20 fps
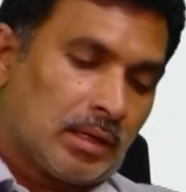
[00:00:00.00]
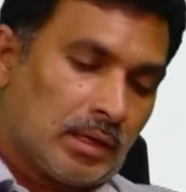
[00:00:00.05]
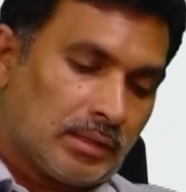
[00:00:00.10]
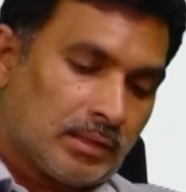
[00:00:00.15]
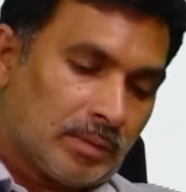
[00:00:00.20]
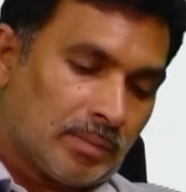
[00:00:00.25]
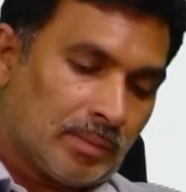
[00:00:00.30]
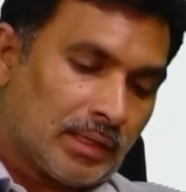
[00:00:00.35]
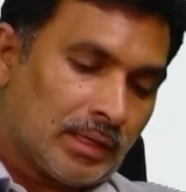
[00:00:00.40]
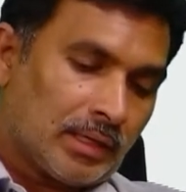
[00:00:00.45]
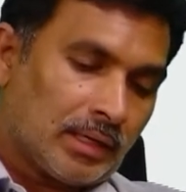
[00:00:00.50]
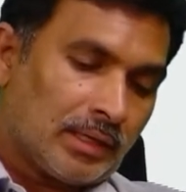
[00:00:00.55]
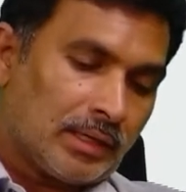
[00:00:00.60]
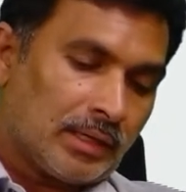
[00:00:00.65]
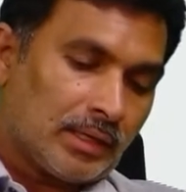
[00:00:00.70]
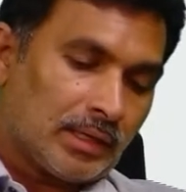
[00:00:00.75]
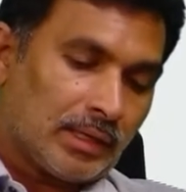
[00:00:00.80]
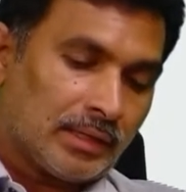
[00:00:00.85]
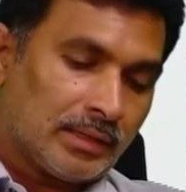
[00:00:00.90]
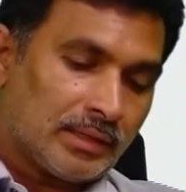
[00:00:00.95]

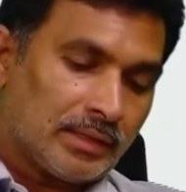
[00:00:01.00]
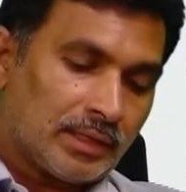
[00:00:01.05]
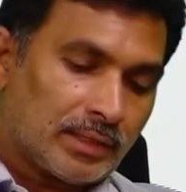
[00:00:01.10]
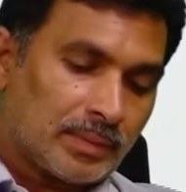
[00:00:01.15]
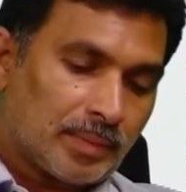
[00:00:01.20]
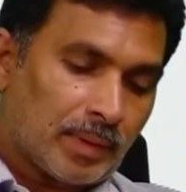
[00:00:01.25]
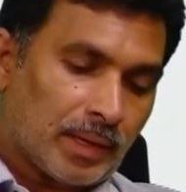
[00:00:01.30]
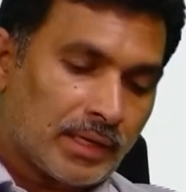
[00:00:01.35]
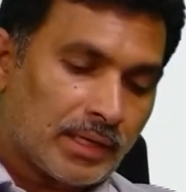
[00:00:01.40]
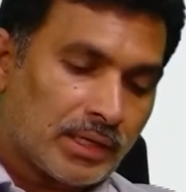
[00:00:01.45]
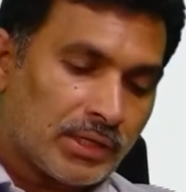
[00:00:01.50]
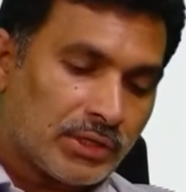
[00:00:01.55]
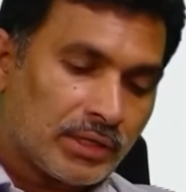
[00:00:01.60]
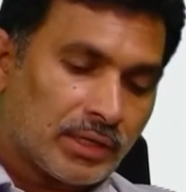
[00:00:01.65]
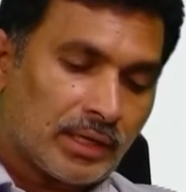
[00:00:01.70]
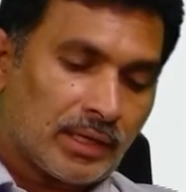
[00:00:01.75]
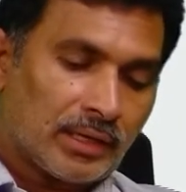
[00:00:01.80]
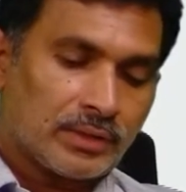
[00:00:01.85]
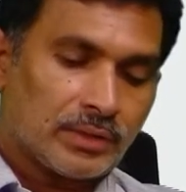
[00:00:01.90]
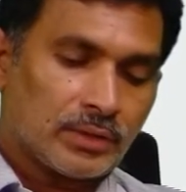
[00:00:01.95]
Similarly, in this
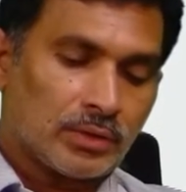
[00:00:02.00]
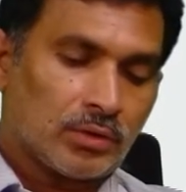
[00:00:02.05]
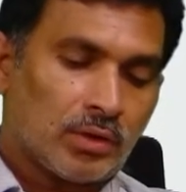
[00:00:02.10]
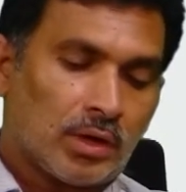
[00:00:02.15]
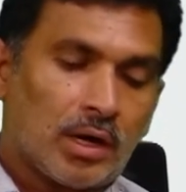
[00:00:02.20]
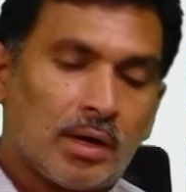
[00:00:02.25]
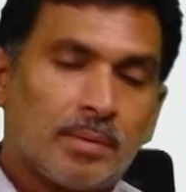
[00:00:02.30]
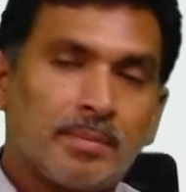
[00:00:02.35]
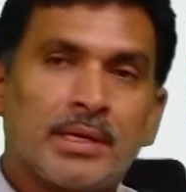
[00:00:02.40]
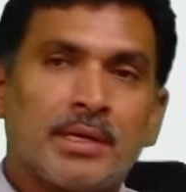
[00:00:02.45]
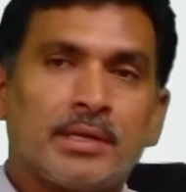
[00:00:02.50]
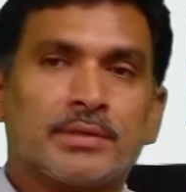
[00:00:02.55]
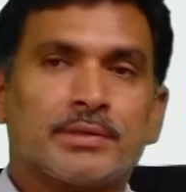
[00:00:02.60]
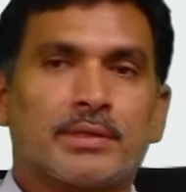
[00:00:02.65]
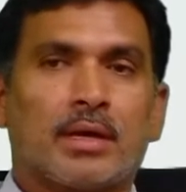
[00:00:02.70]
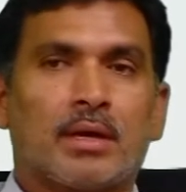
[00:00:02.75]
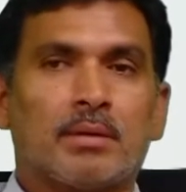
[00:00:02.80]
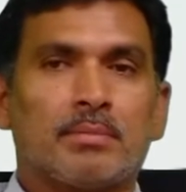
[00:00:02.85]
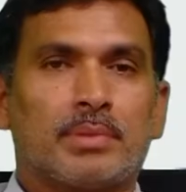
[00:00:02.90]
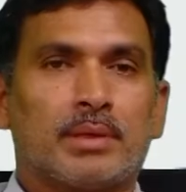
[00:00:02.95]
partition also, how many
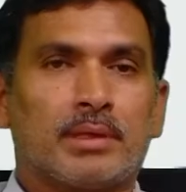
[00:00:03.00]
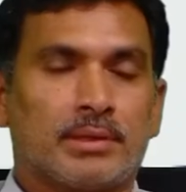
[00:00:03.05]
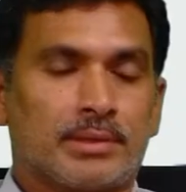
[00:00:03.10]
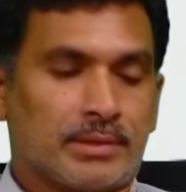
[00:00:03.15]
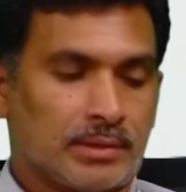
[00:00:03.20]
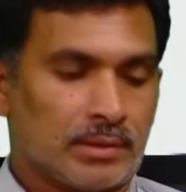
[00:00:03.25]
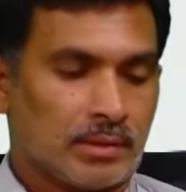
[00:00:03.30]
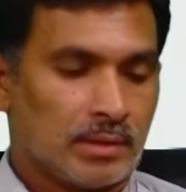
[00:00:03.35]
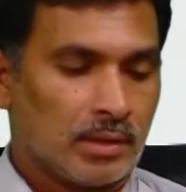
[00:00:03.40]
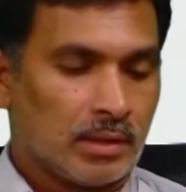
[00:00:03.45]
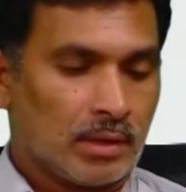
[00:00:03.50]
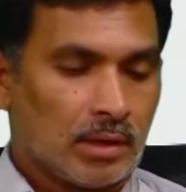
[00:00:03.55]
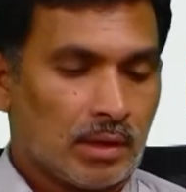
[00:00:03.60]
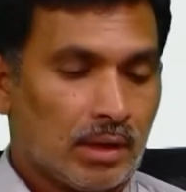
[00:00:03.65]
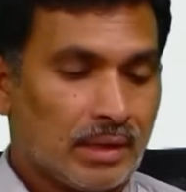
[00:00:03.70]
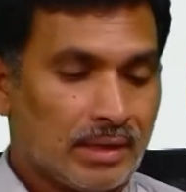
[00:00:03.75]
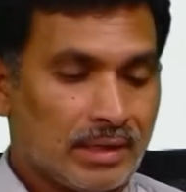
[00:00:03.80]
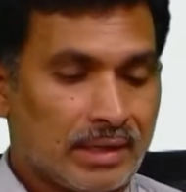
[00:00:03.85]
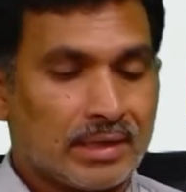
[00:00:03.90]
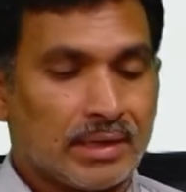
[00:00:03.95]
samples
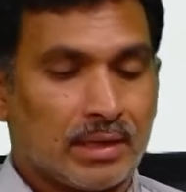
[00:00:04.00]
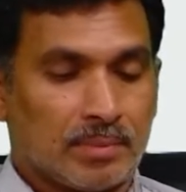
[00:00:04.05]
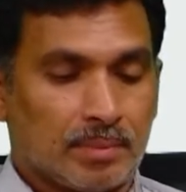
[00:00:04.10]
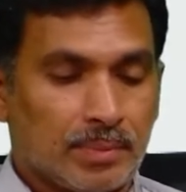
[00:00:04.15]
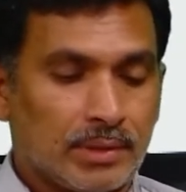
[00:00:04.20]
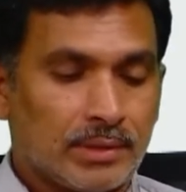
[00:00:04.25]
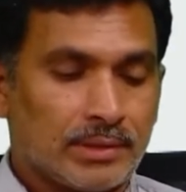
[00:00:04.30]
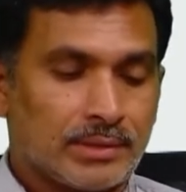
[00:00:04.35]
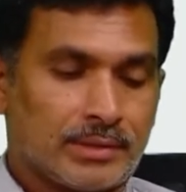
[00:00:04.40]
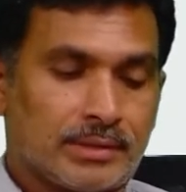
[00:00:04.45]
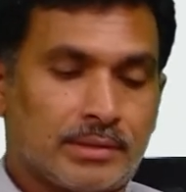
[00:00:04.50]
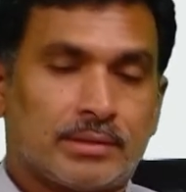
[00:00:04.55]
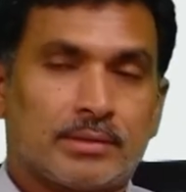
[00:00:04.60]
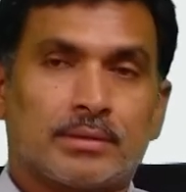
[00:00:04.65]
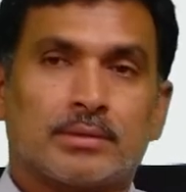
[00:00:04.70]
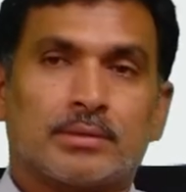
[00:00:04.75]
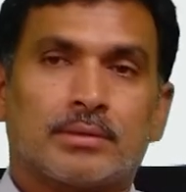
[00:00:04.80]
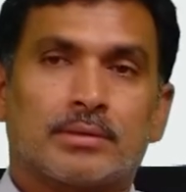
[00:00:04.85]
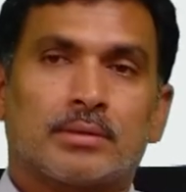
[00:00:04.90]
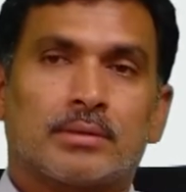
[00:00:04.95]
are
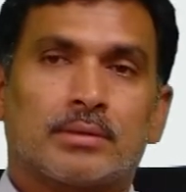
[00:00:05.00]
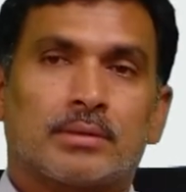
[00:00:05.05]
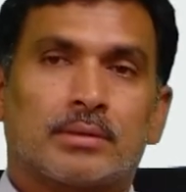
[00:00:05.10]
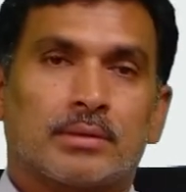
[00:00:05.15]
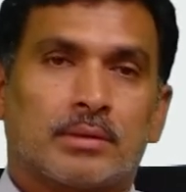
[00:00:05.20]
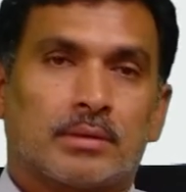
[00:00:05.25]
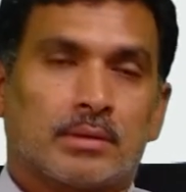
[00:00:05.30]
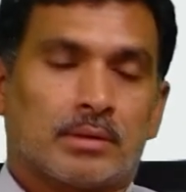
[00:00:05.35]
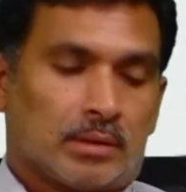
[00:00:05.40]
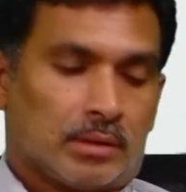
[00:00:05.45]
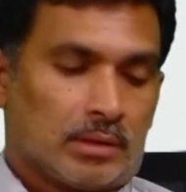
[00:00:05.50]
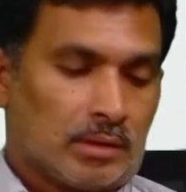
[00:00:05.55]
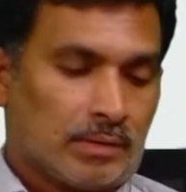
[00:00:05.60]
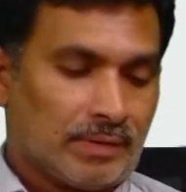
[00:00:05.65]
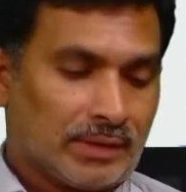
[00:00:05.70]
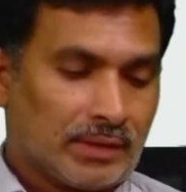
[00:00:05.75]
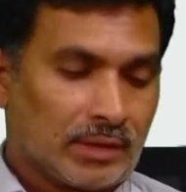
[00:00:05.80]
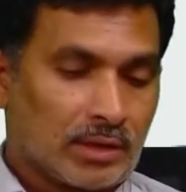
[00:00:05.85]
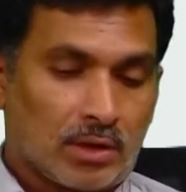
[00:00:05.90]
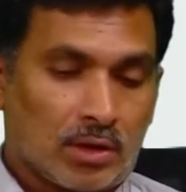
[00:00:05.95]
tuples
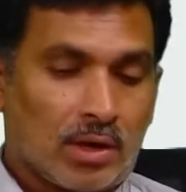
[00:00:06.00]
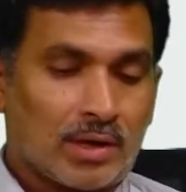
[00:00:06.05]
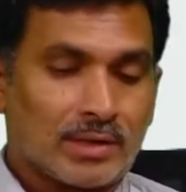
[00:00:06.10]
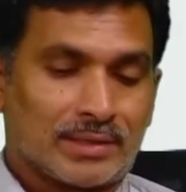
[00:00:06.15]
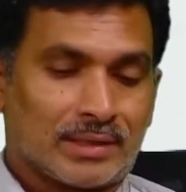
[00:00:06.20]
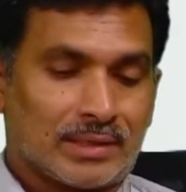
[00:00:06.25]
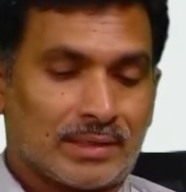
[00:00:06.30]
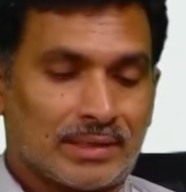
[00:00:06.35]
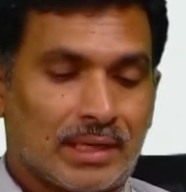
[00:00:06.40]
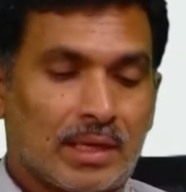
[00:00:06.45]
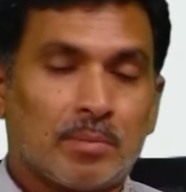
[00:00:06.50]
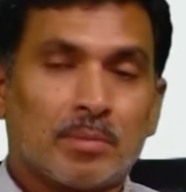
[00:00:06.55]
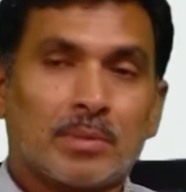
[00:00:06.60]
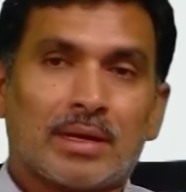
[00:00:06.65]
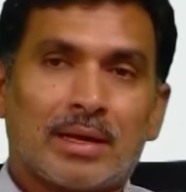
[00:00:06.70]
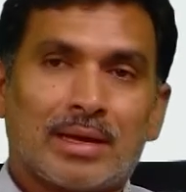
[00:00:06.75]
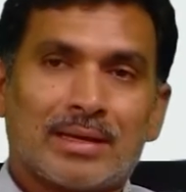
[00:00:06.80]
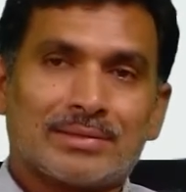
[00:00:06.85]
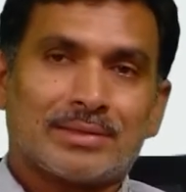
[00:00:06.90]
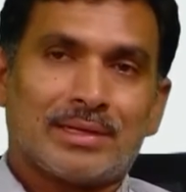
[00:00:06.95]
with the class same
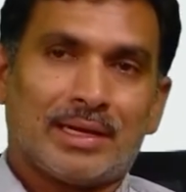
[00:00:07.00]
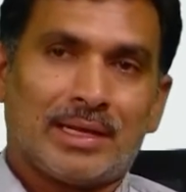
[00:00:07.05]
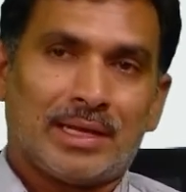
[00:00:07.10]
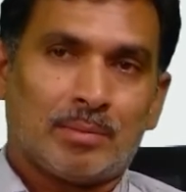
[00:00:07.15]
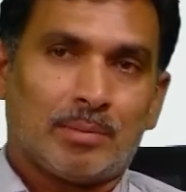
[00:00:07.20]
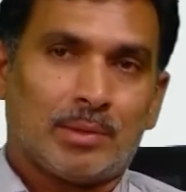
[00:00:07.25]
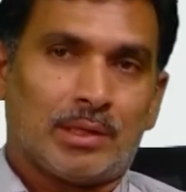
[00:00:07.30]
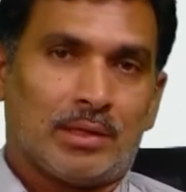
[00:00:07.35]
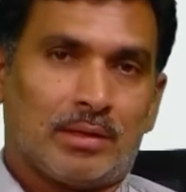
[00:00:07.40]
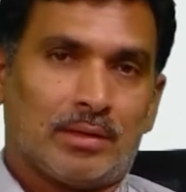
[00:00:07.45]
class label.